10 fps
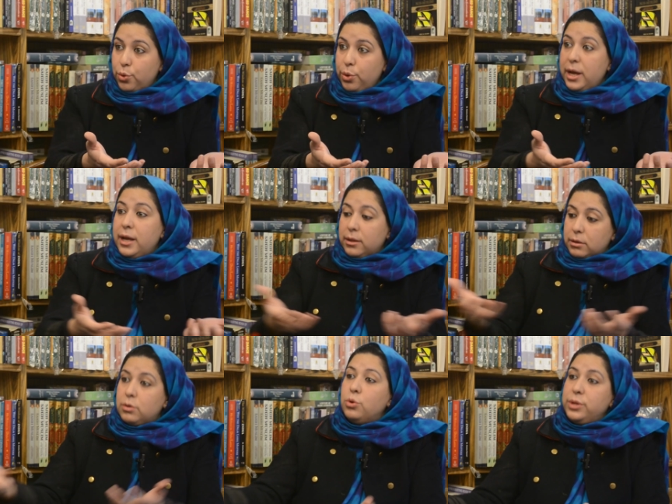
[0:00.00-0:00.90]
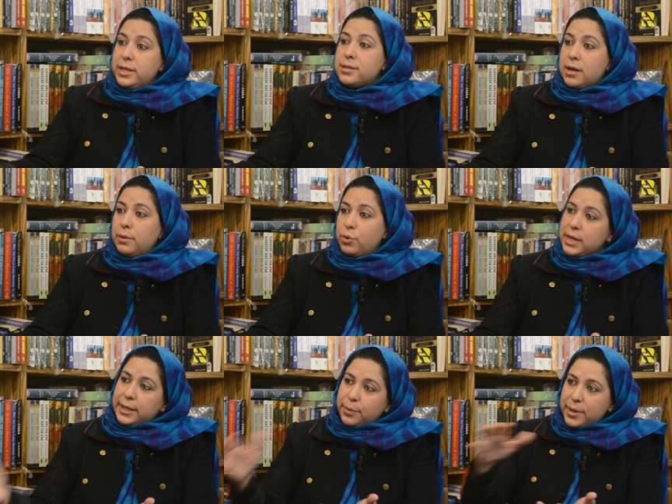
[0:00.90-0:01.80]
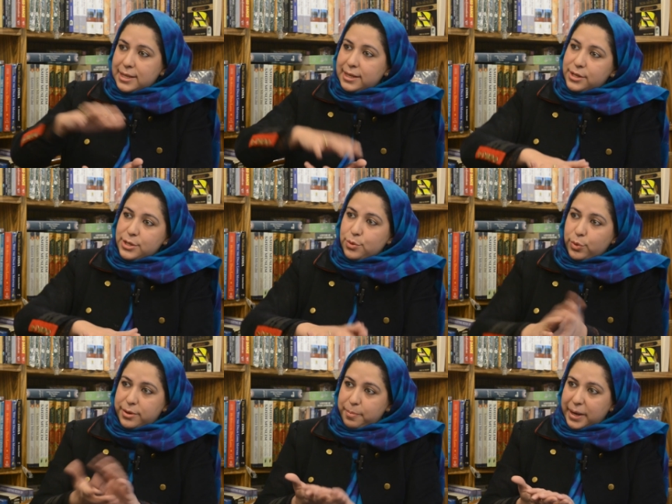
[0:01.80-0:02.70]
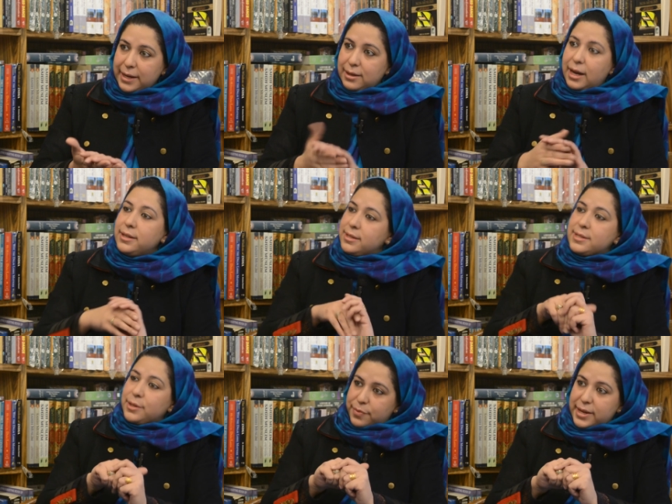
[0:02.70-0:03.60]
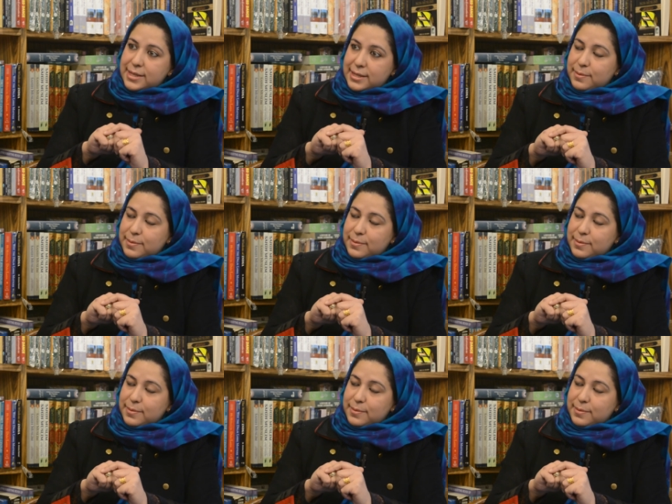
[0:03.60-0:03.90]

know who these star was. Otherwise, the literature would remain under the surface.